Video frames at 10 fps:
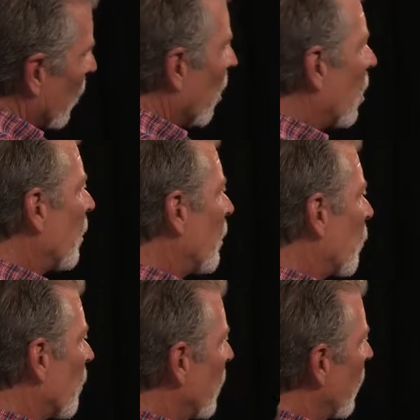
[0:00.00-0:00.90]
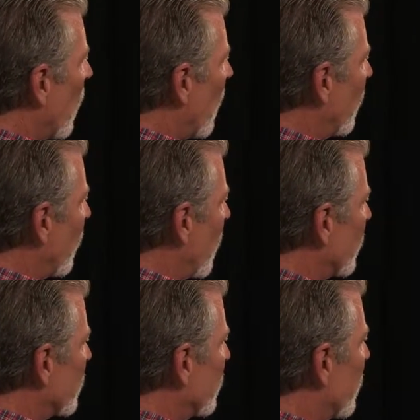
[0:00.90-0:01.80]
all of the real
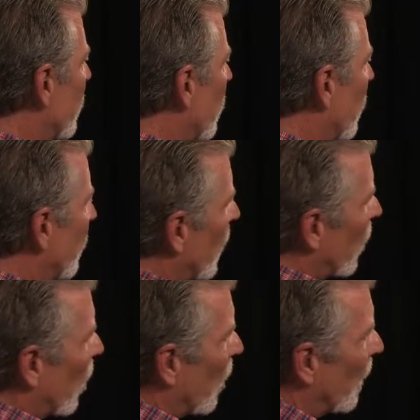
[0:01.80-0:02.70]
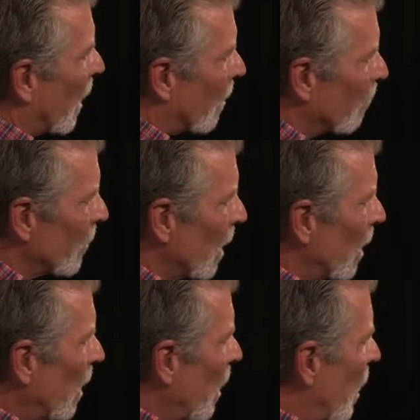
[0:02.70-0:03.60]
highlights that are on that.
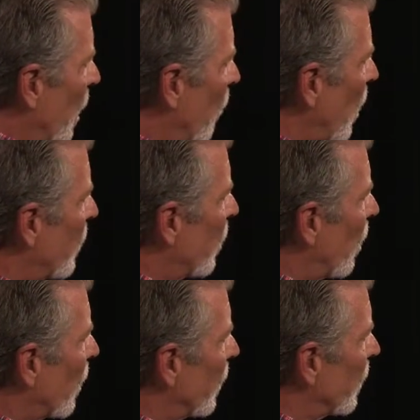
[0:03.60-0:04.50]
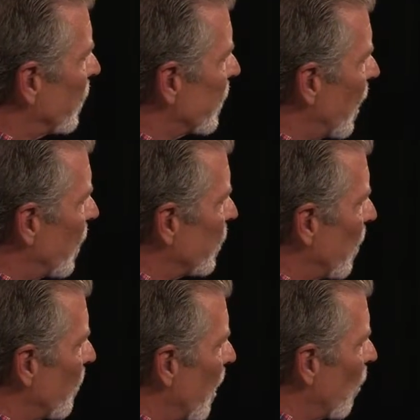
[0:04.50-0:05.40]
And I want to darken this edge
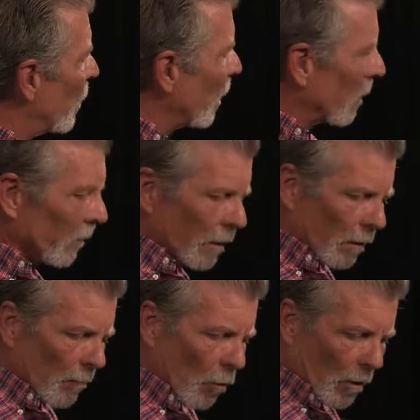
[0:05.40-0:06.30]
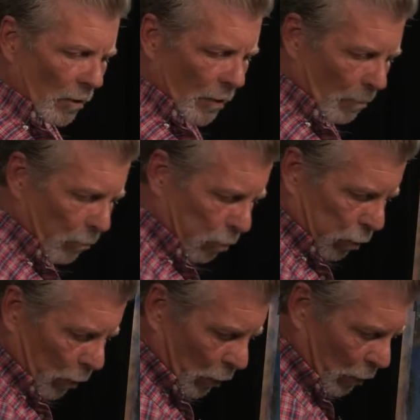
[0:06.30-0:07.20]
up now with a little more of the
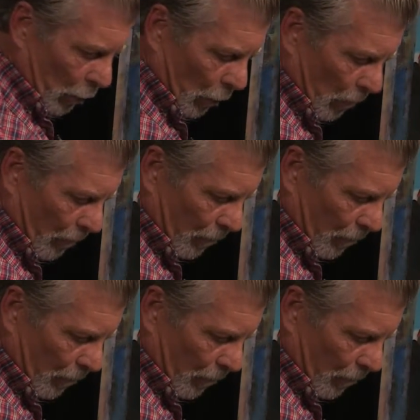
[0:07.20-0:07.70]
blue.